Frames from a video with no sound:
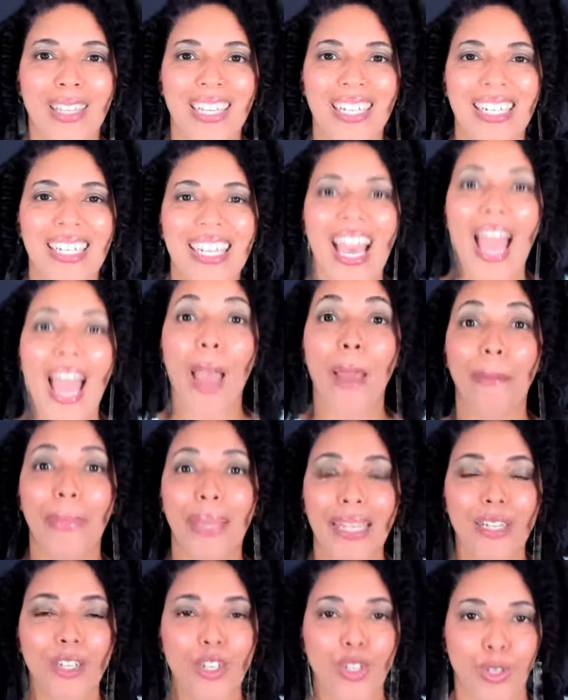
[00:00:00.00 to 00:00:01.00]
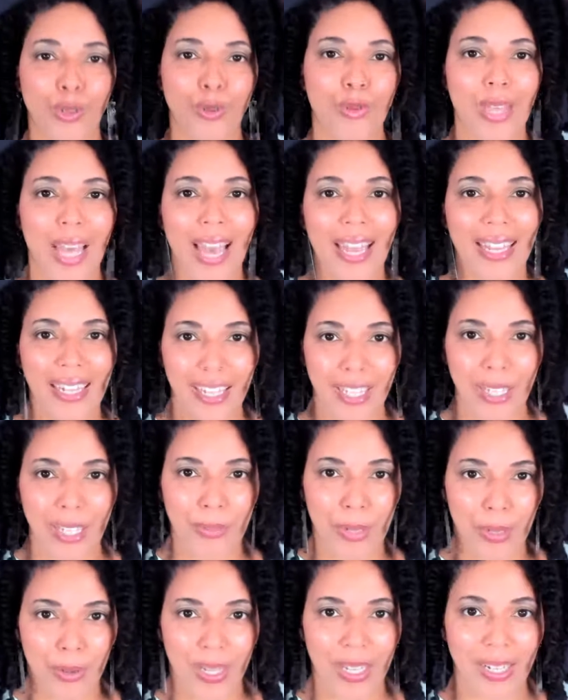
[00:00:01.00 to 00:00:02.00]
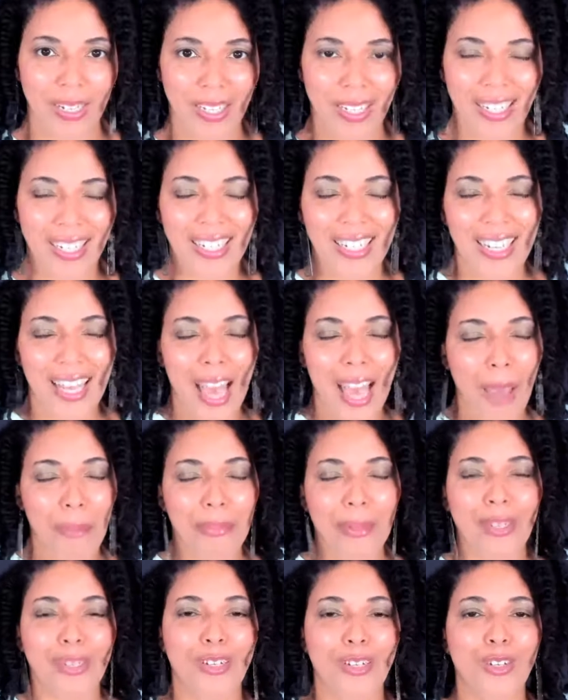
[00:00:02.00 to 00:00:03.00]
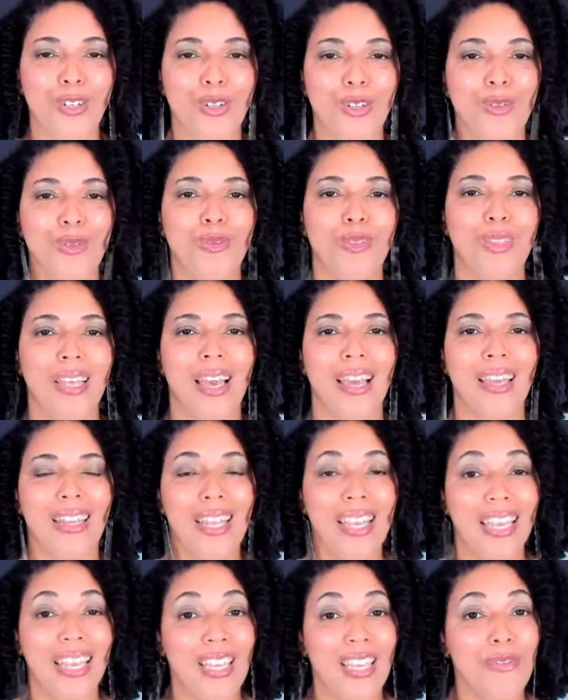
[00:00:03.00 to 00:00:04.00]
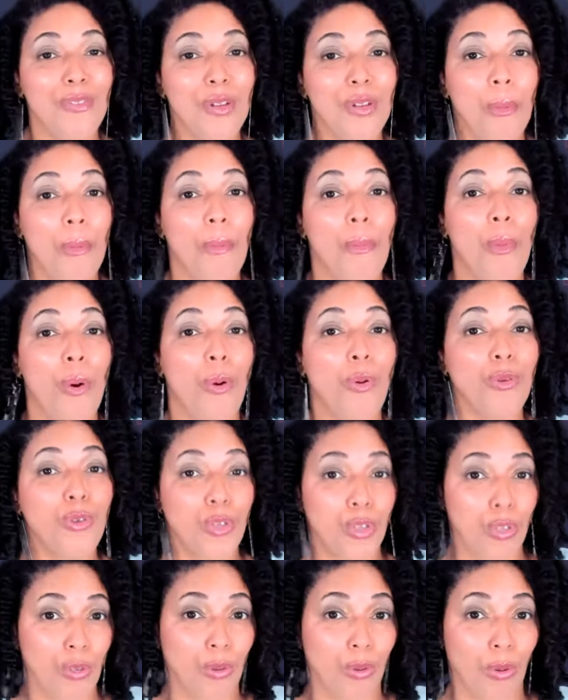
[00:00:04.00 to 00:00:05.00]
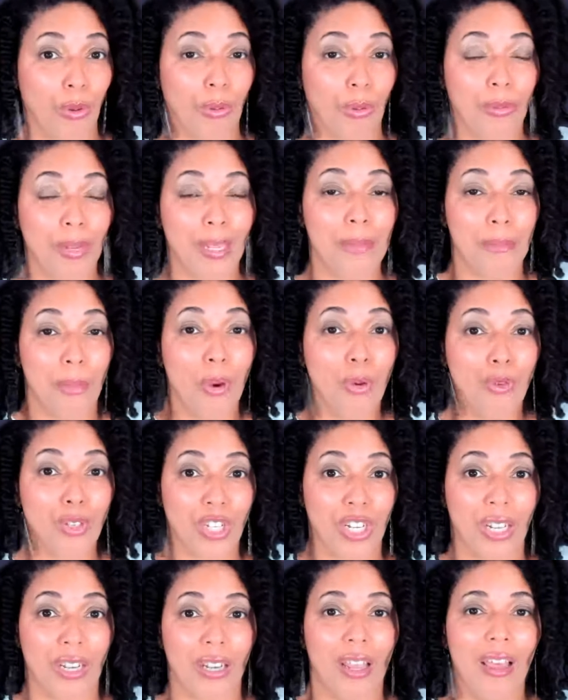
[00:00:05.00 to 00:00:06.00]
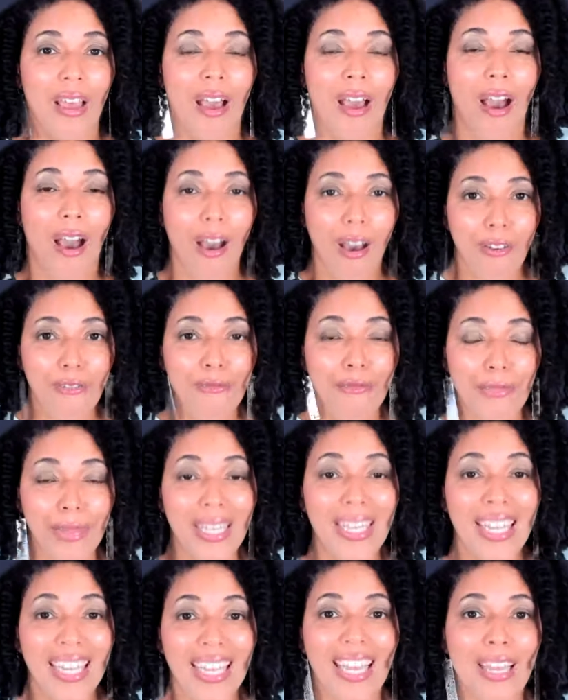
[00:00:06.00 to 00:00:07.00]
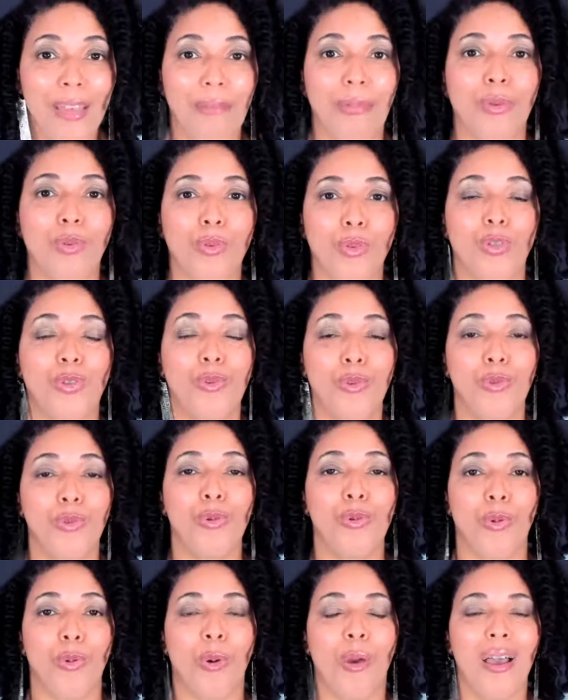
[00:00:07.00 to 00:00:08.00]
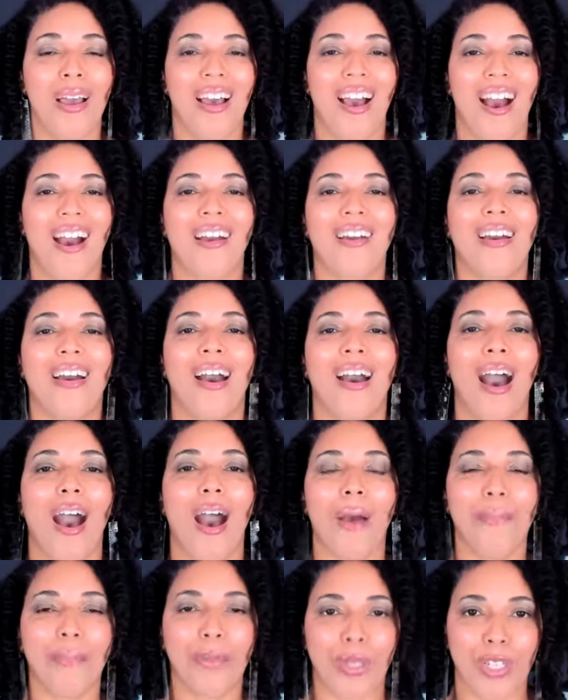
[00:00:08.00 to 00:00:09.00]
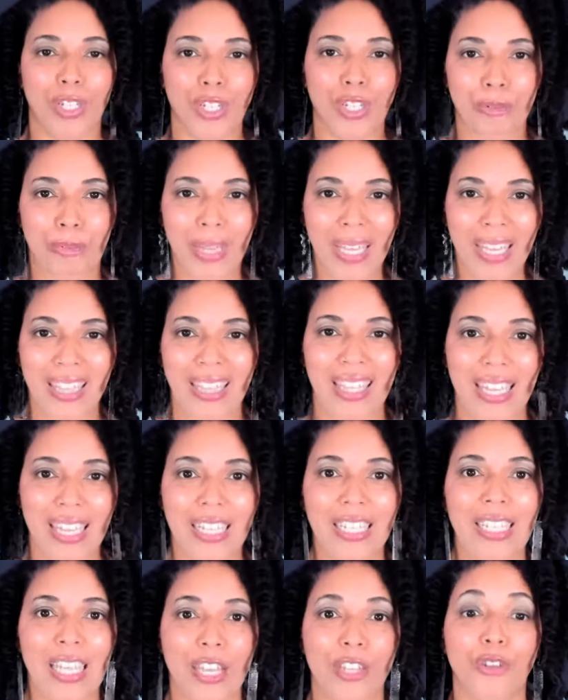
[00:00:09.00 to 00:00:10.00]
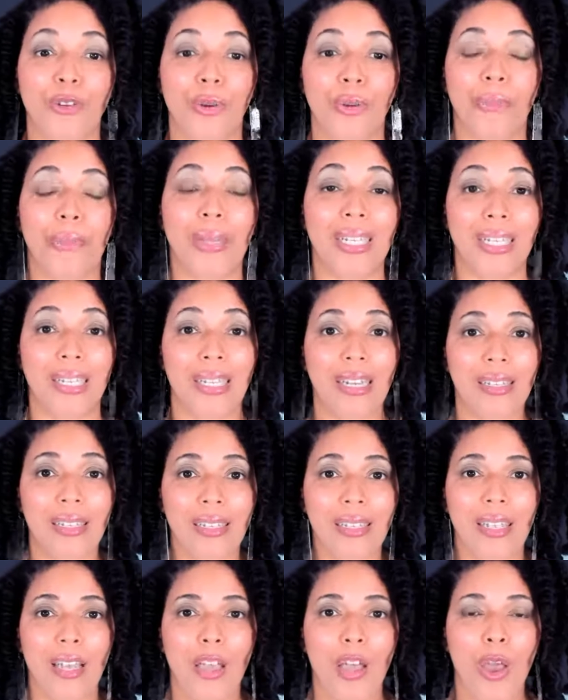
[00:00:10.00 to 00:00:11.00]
tap into that experience, to tap into that even emotional emotion of being able to accomplish big things in your business.